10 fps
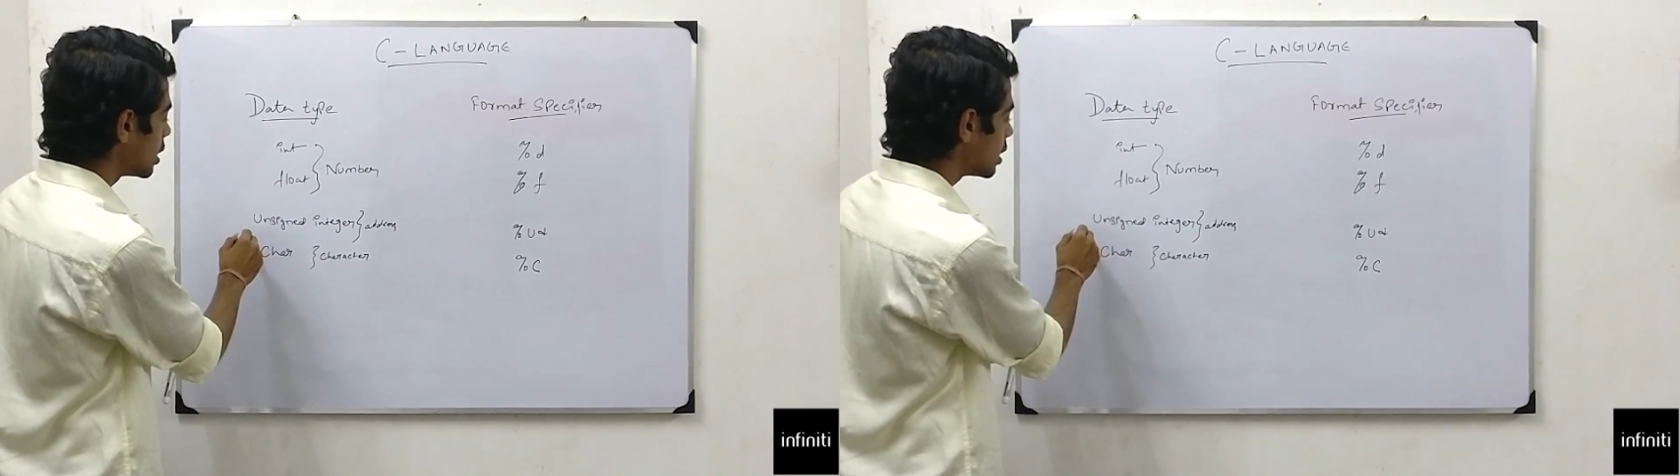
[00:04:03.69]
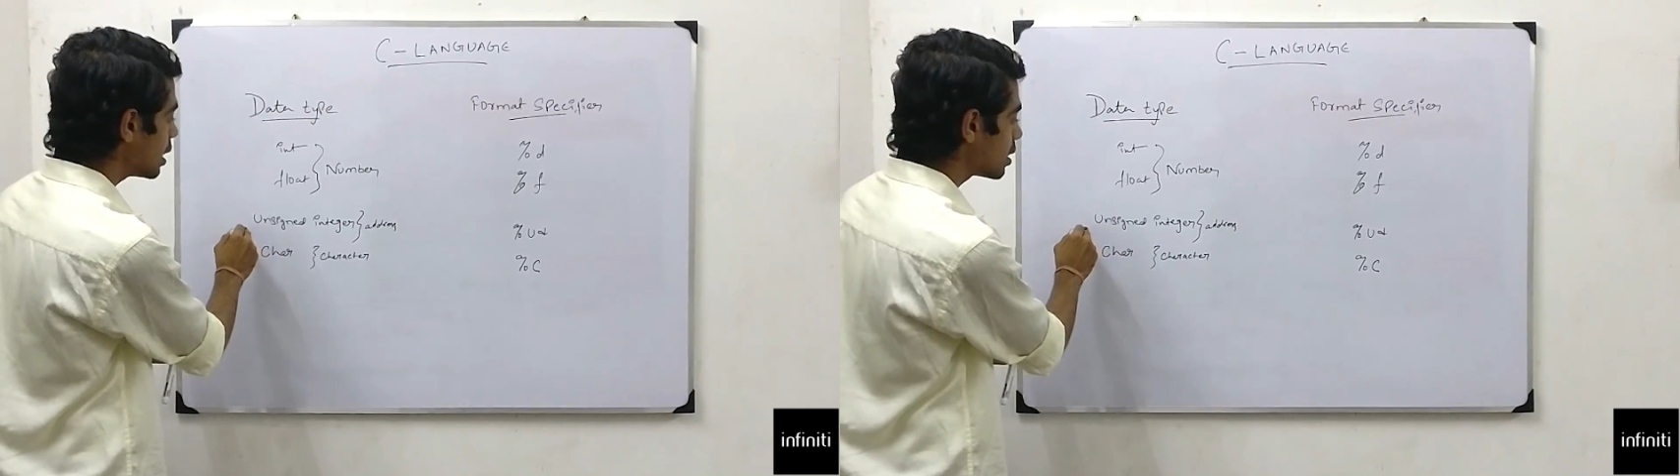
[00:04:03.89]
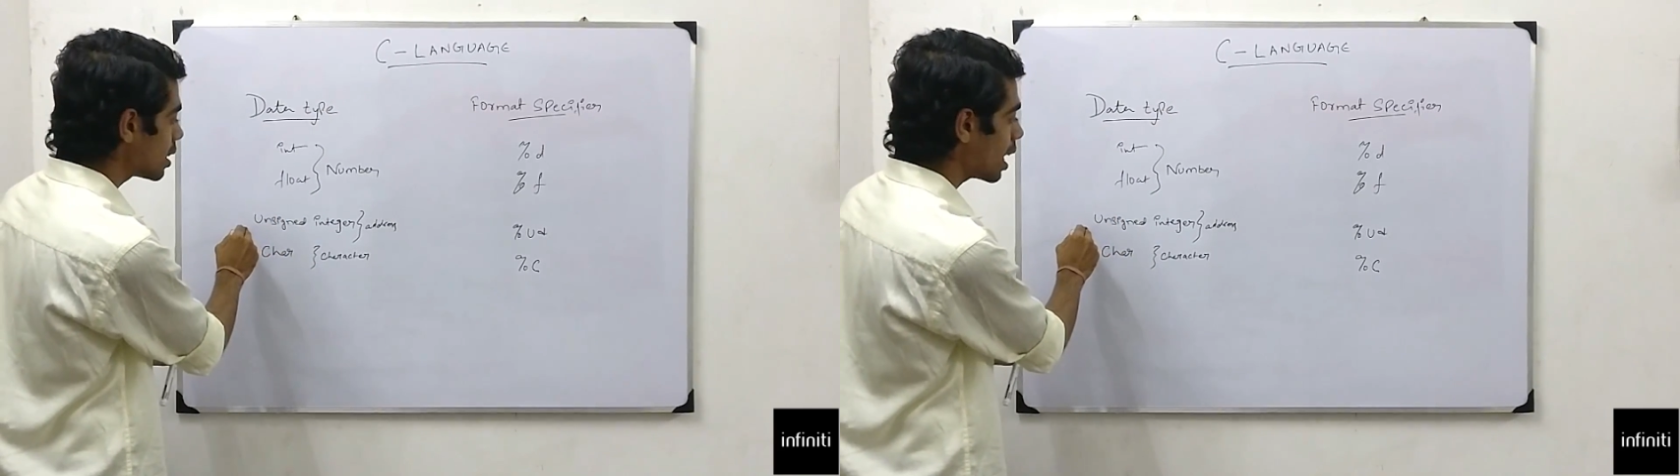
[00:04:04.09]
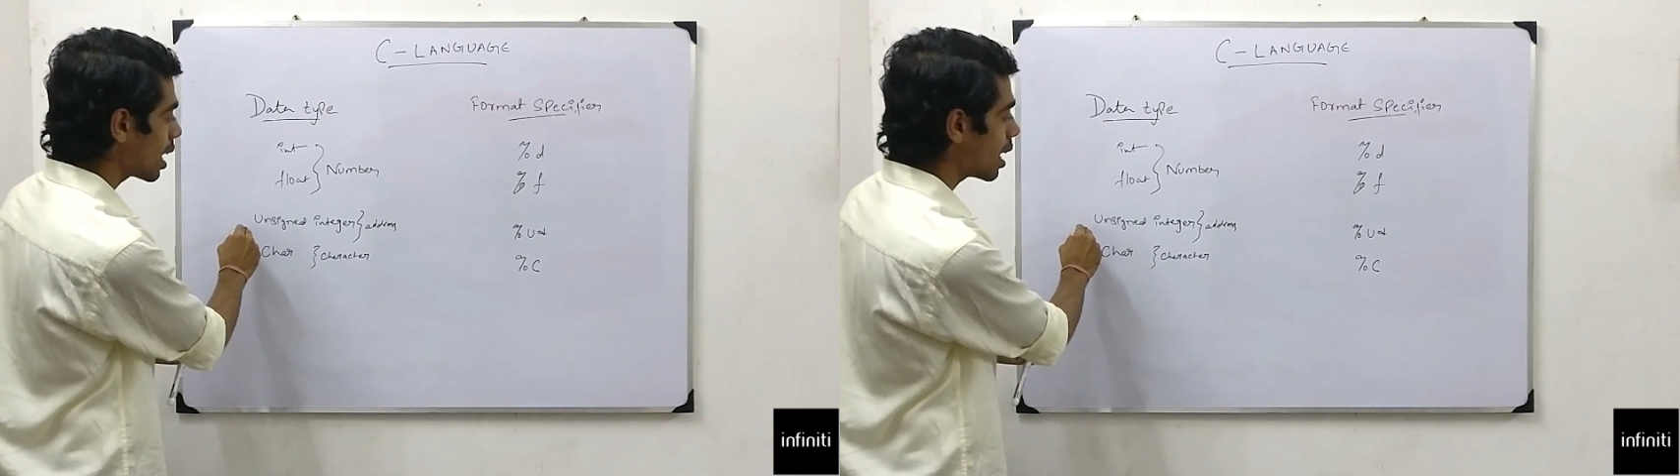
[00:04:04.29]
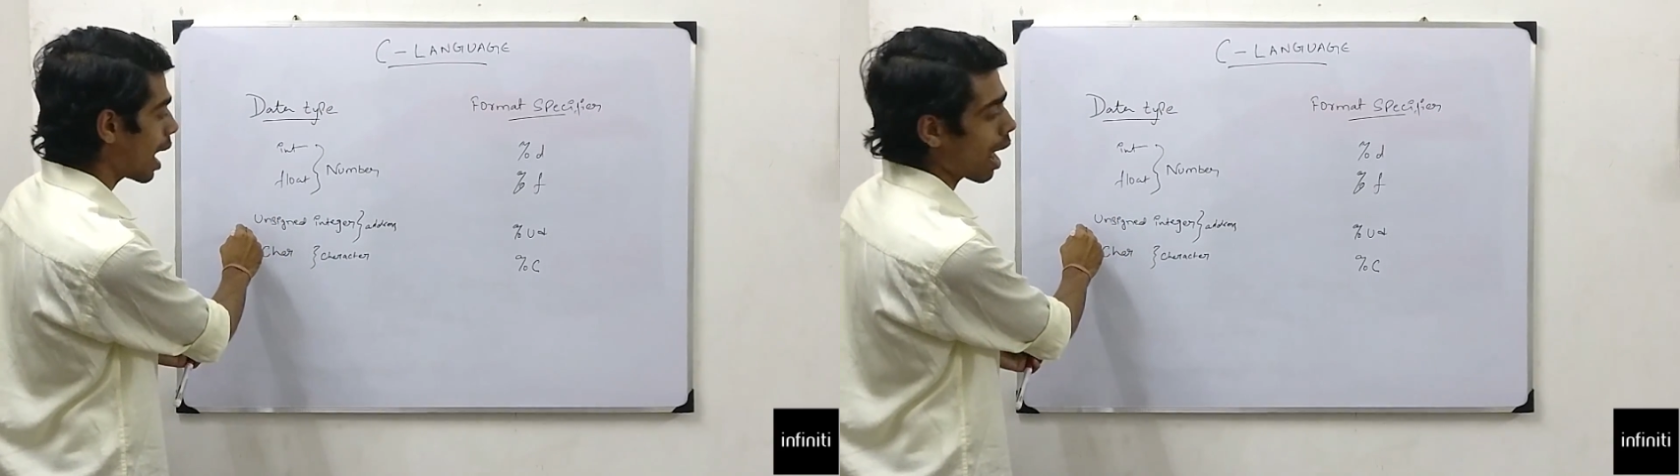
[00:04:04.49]
this
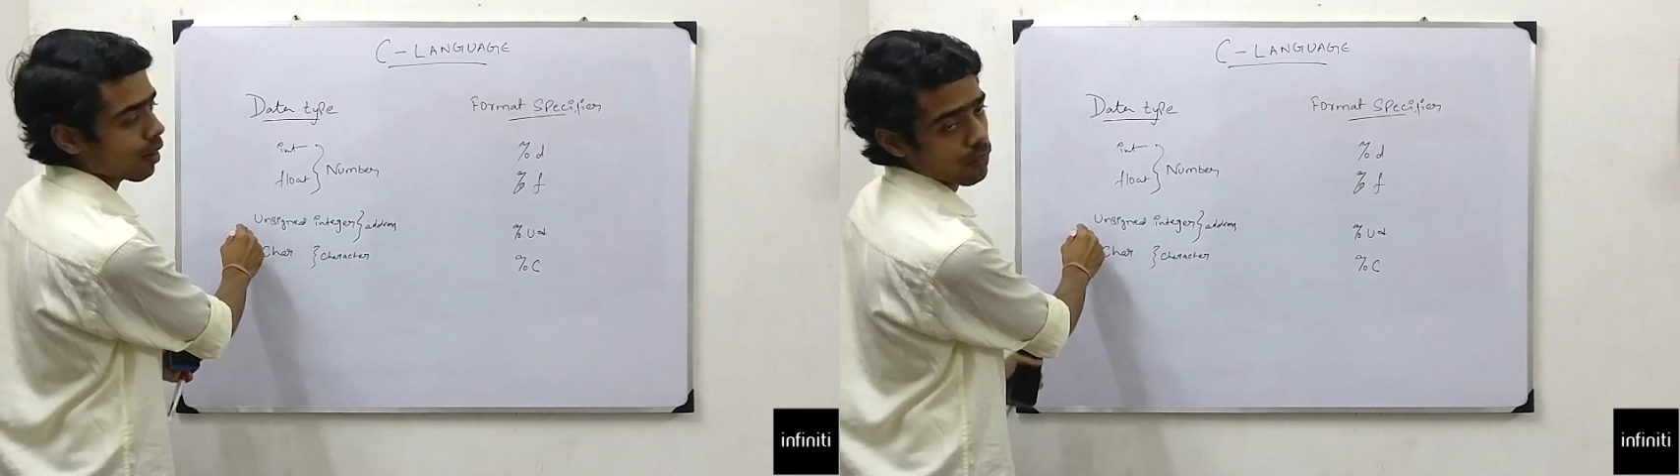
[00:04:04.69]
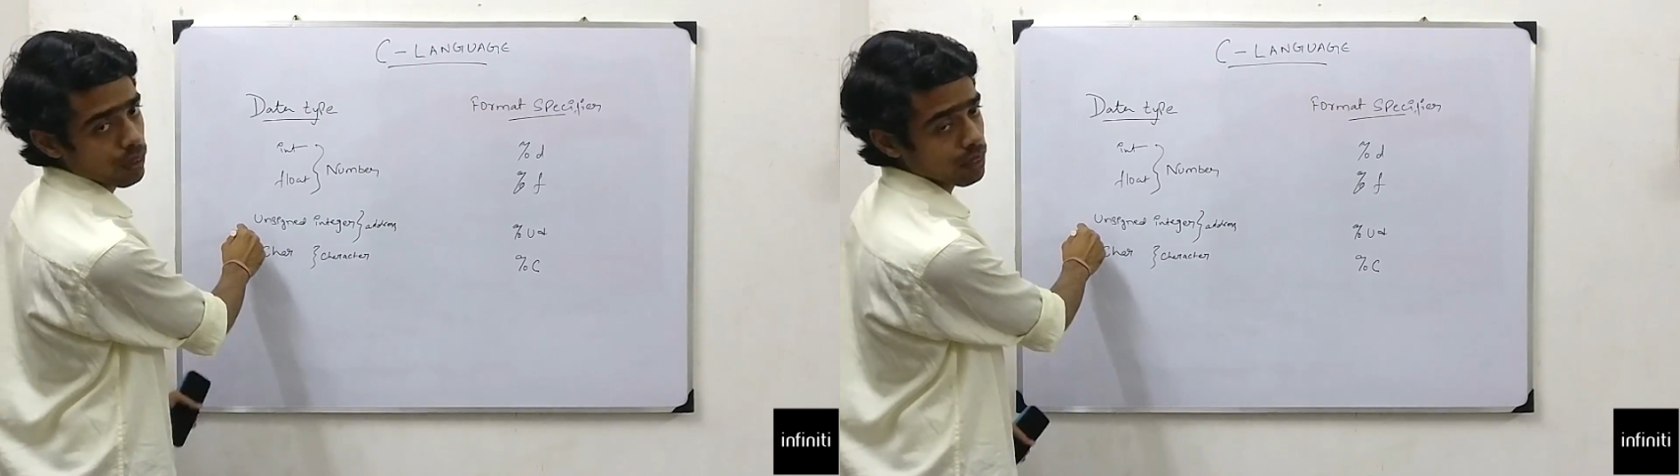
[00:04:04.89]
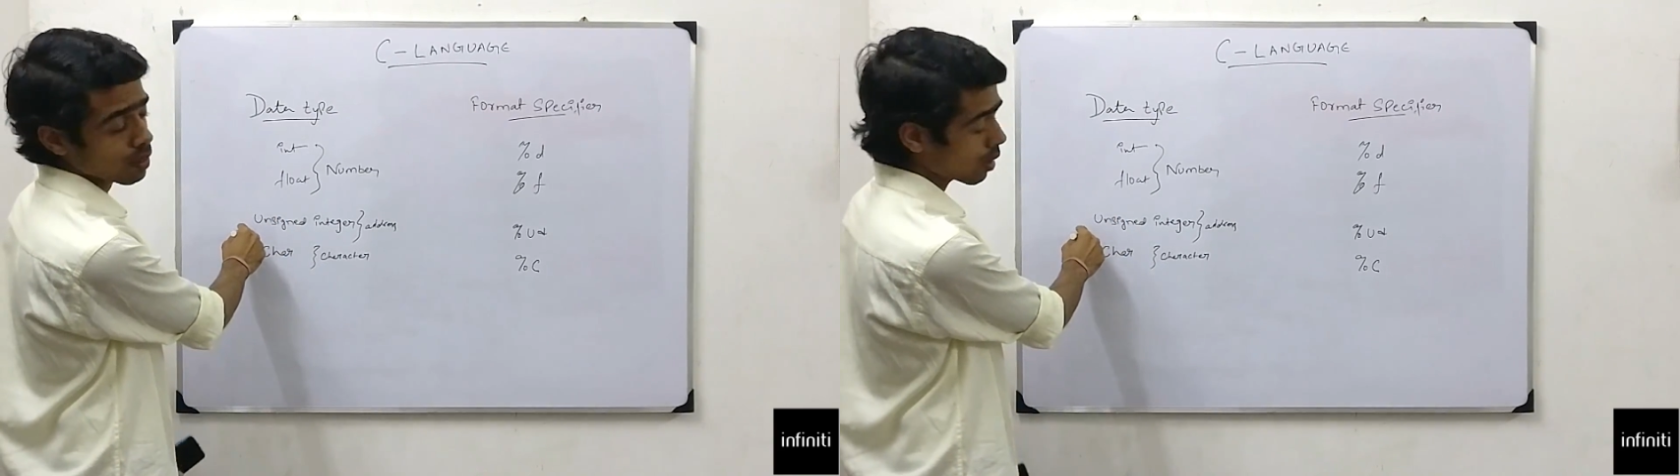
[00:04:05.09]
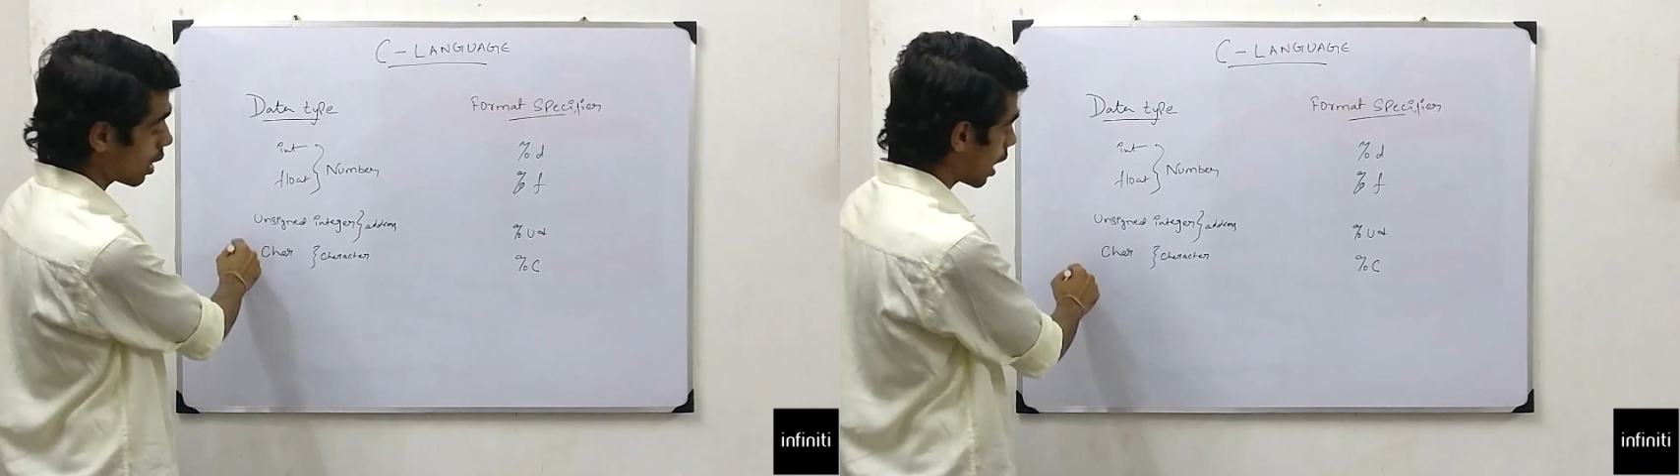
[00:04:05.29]
take address,